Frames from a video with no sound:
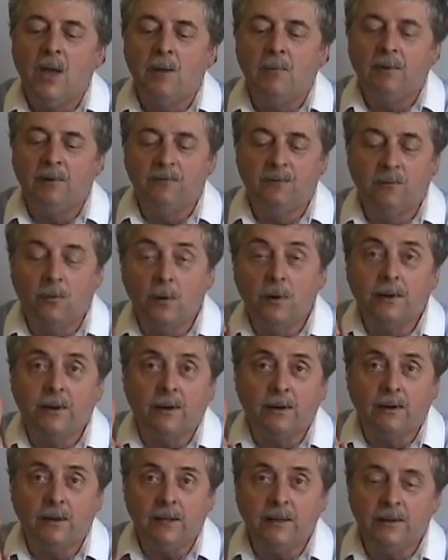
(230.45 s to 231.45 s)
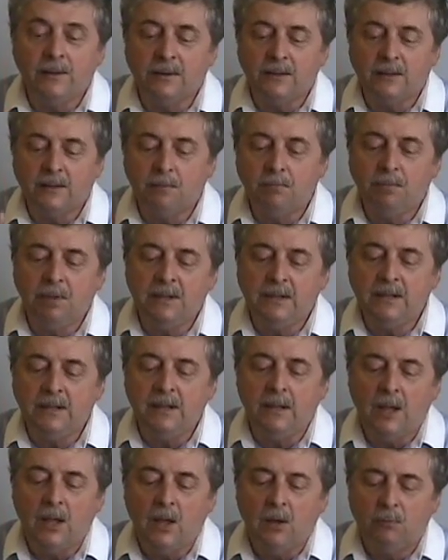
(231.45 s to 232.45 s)
But fortunately, this is a
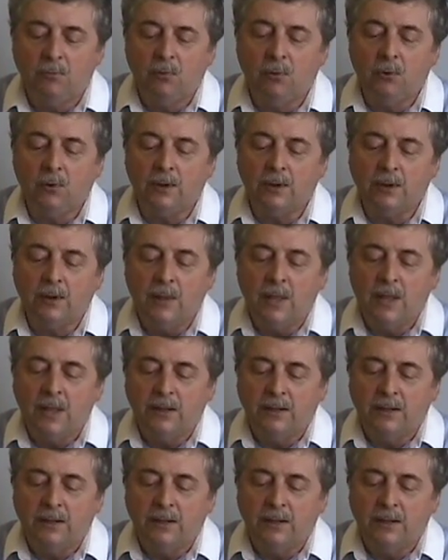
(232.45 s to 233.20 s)
busy port,